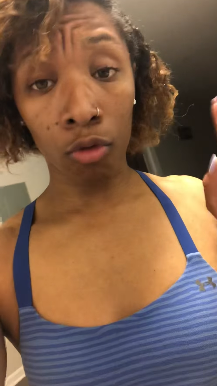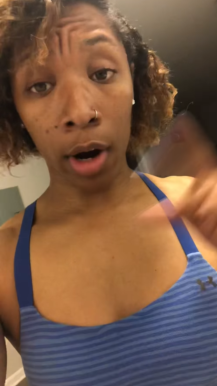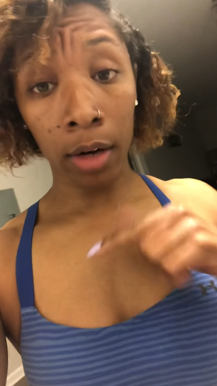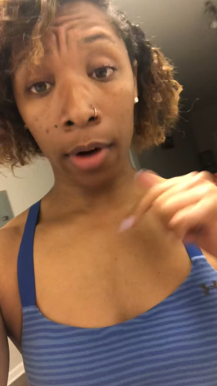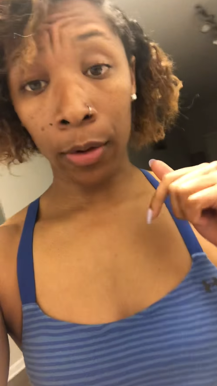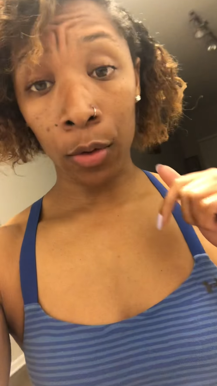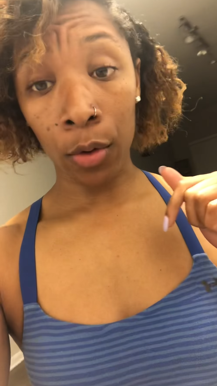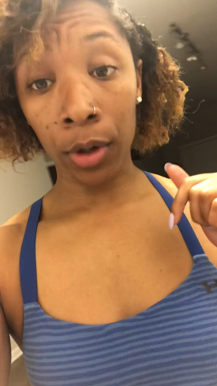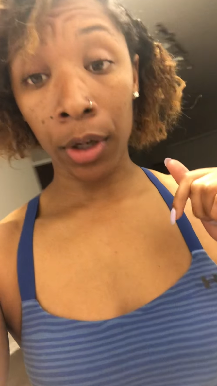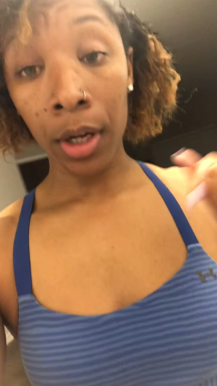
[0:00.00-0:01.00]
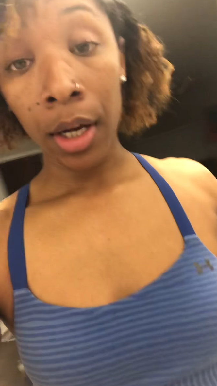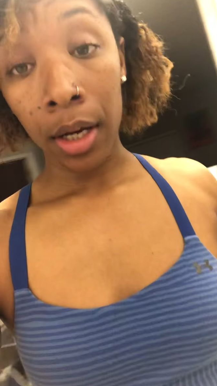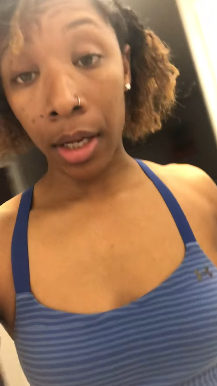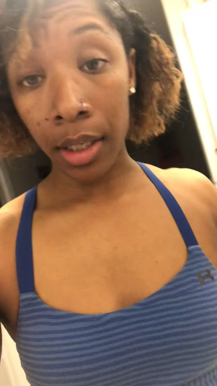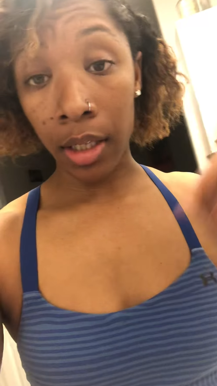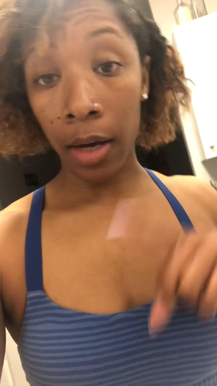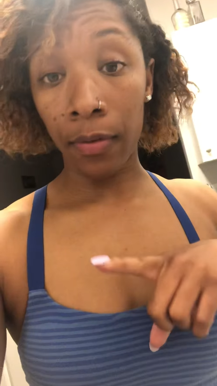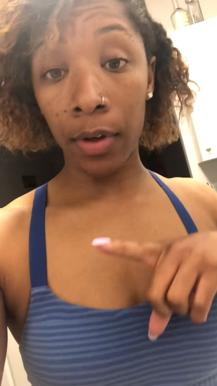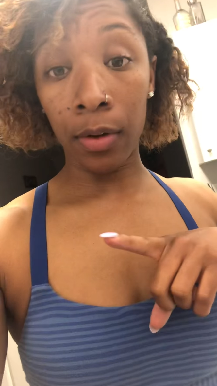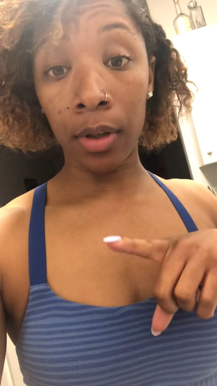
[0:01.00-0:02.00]
right around the corner and it's time
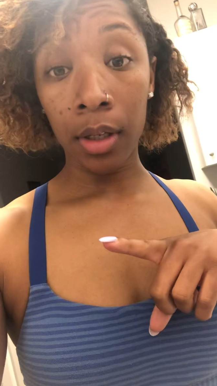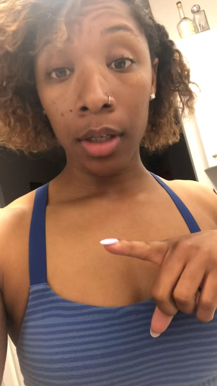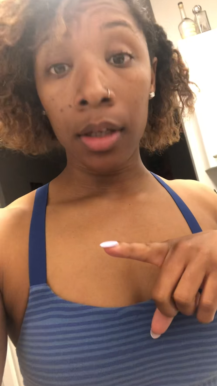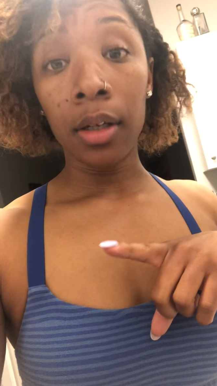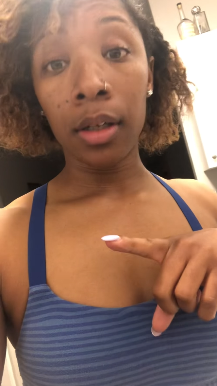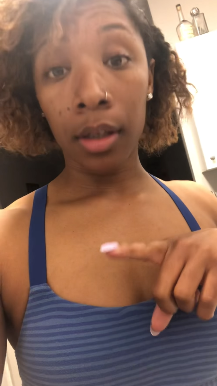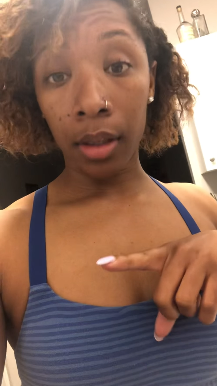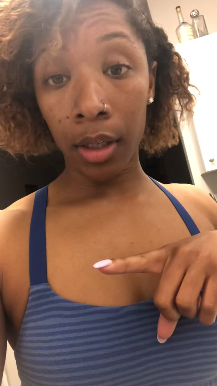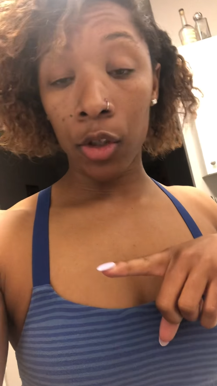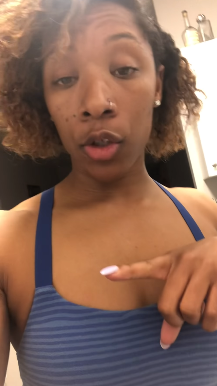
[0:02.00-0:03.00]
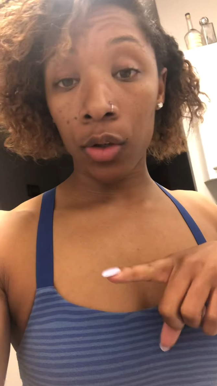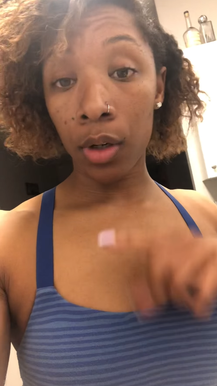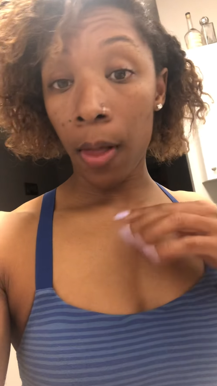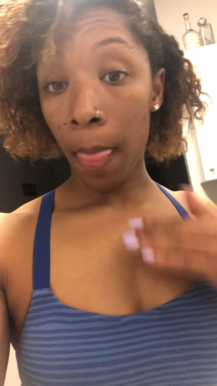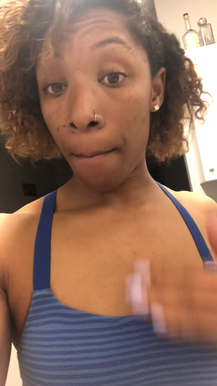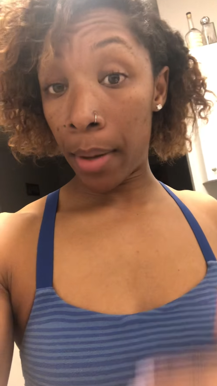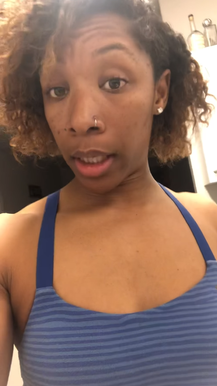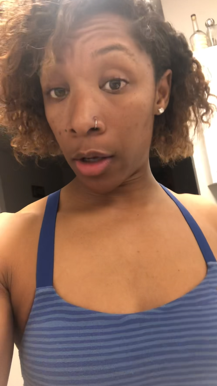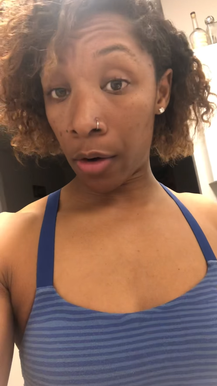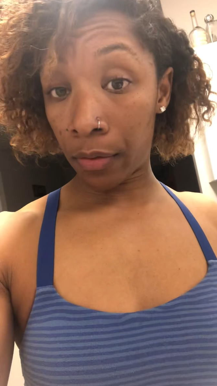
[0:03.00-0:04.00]
for you to get your
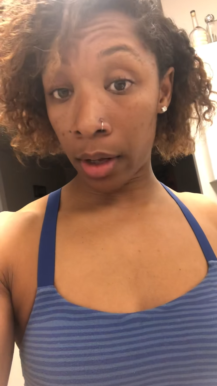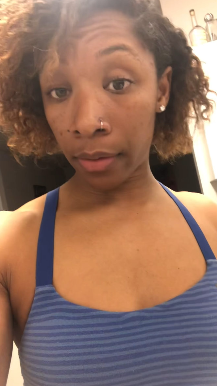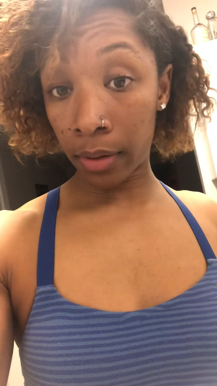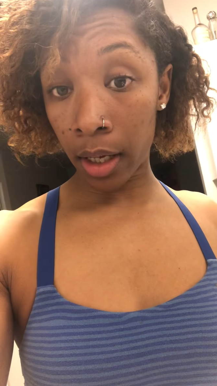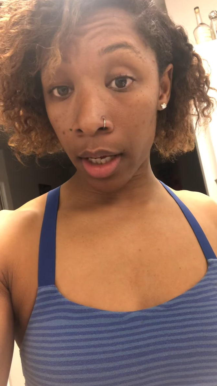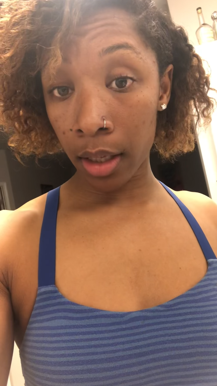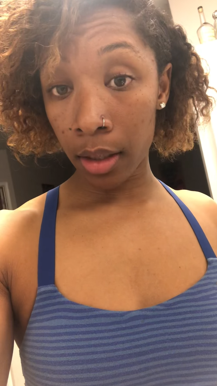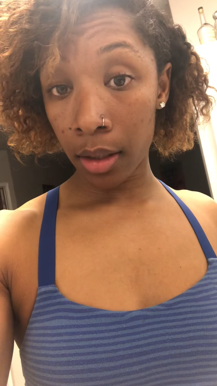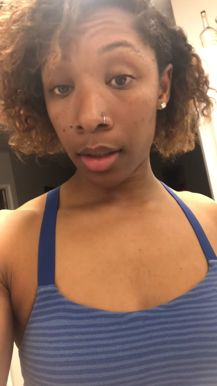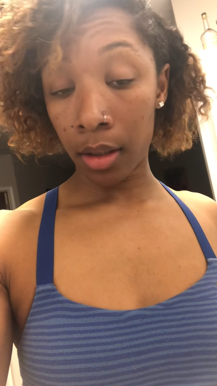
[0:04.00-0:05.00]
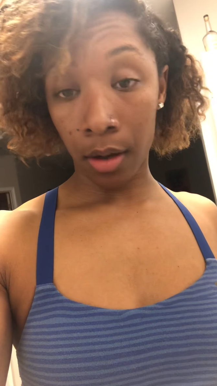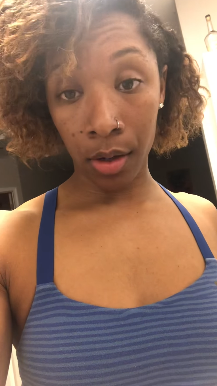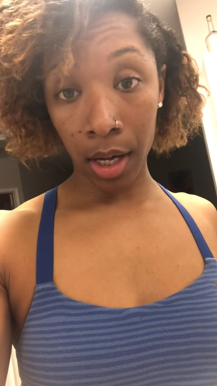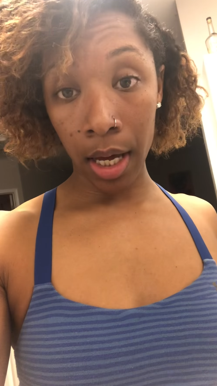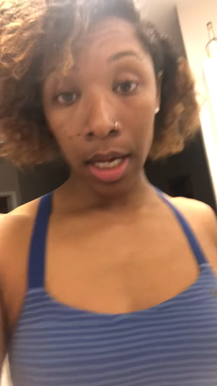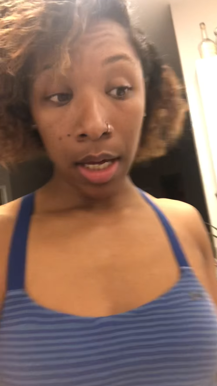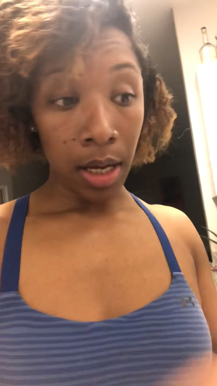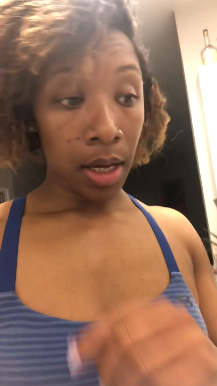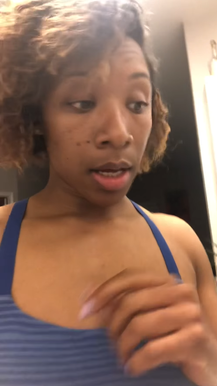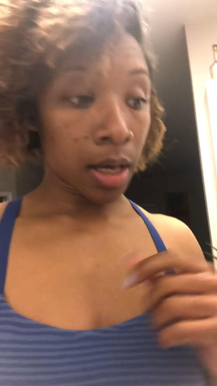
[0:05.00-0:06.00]
belly on flat flat okay
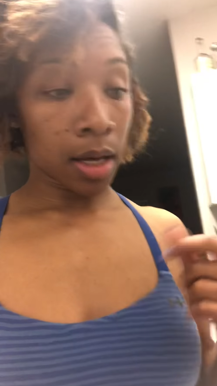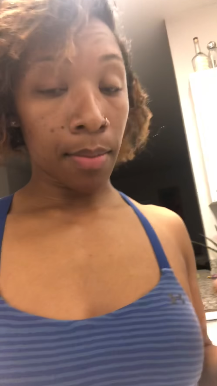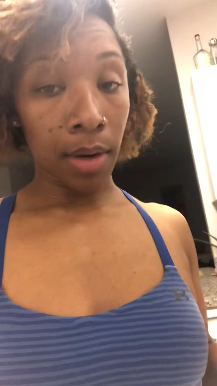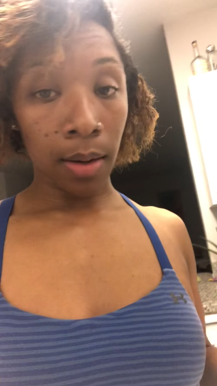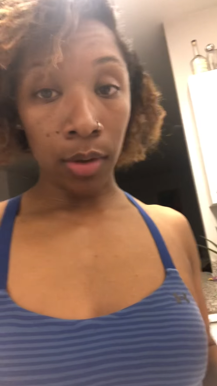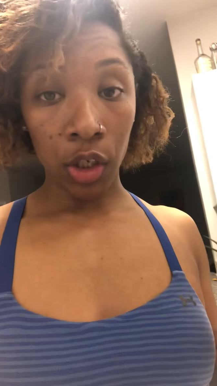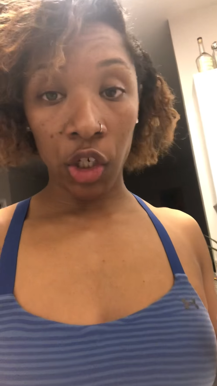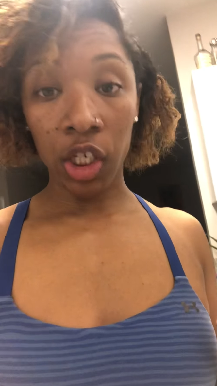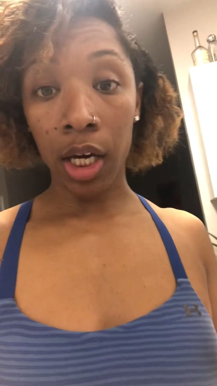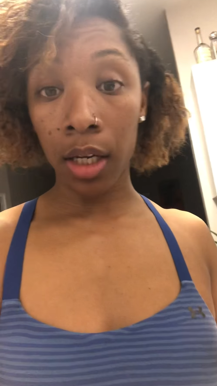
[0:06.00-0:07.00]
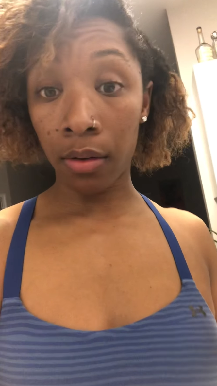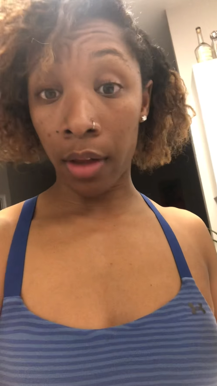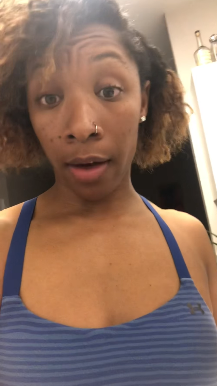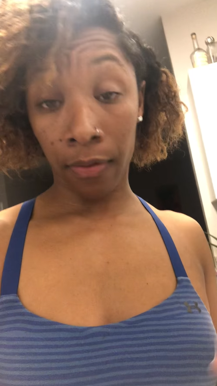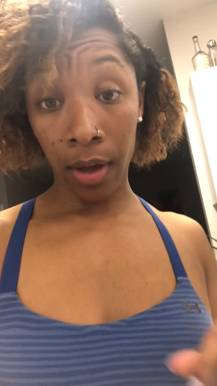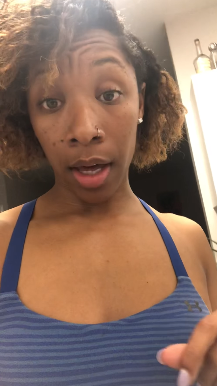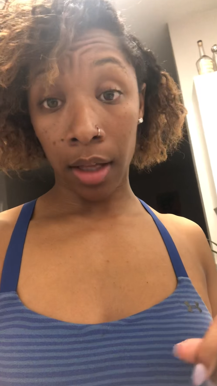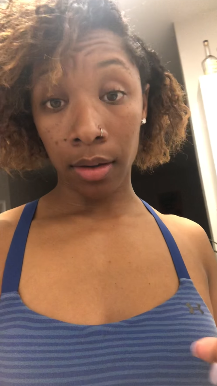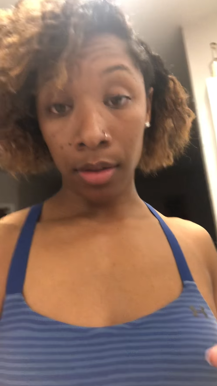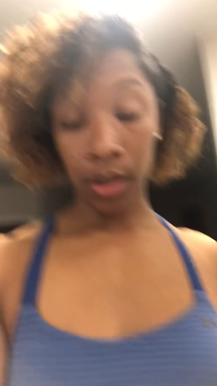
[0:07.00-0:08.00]
and be able to shed that fat
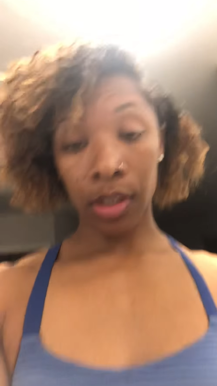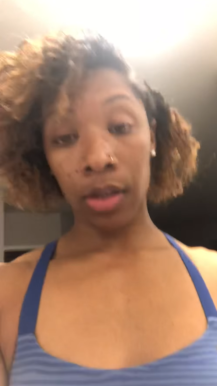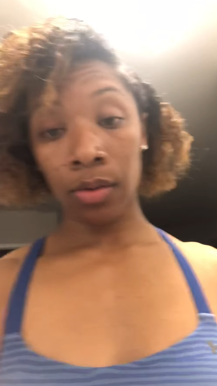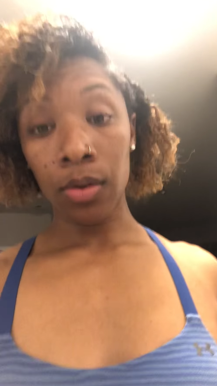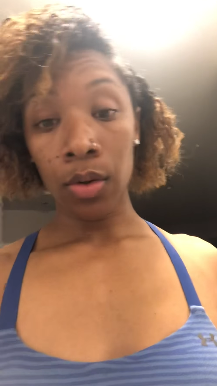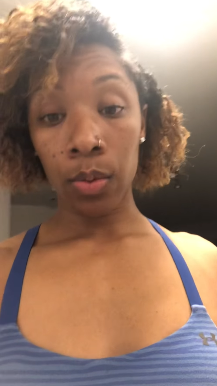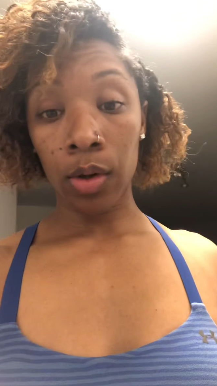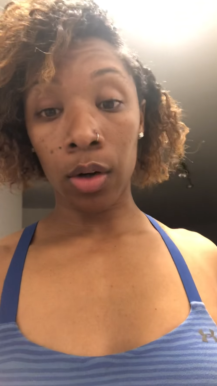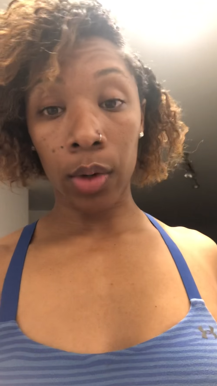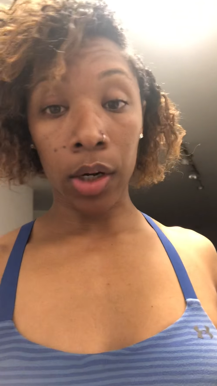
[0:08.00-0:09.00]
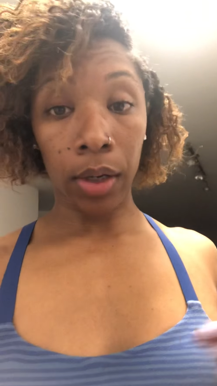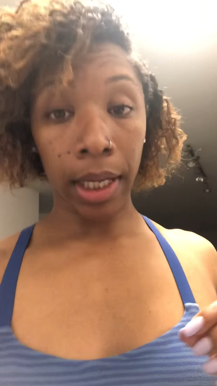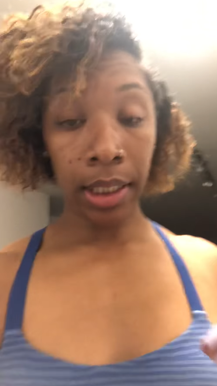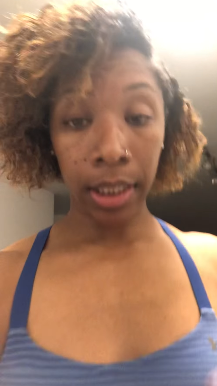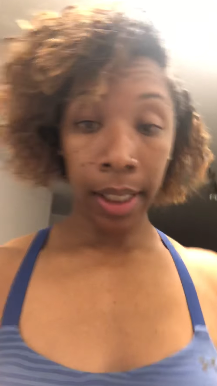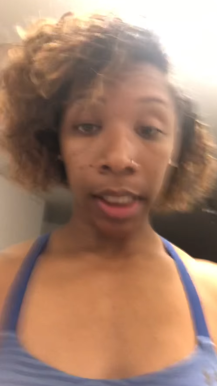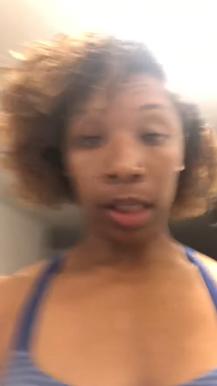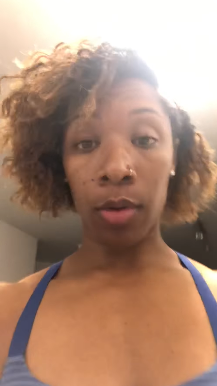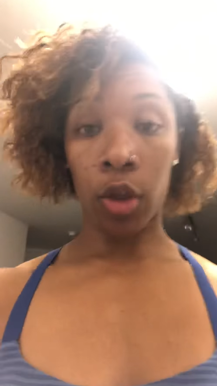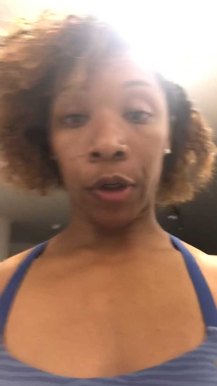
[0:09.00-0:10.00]
so we're gonna work on that today and
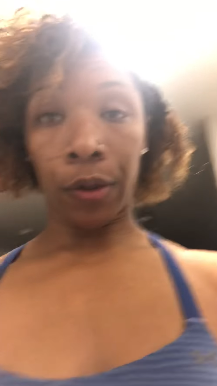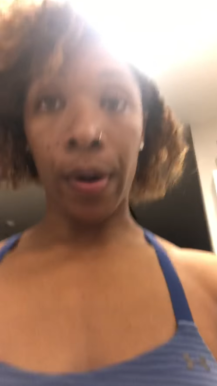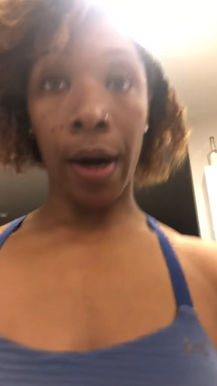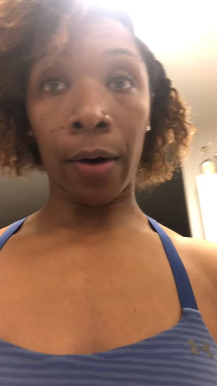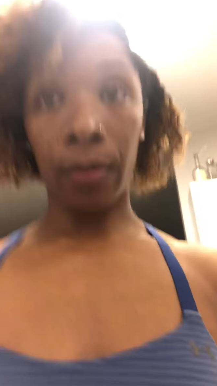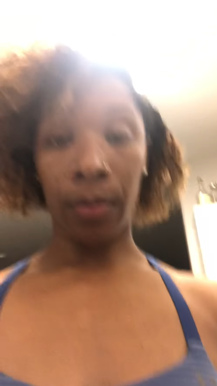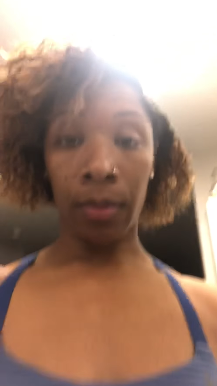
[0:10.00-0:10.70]
i'm gonna show you how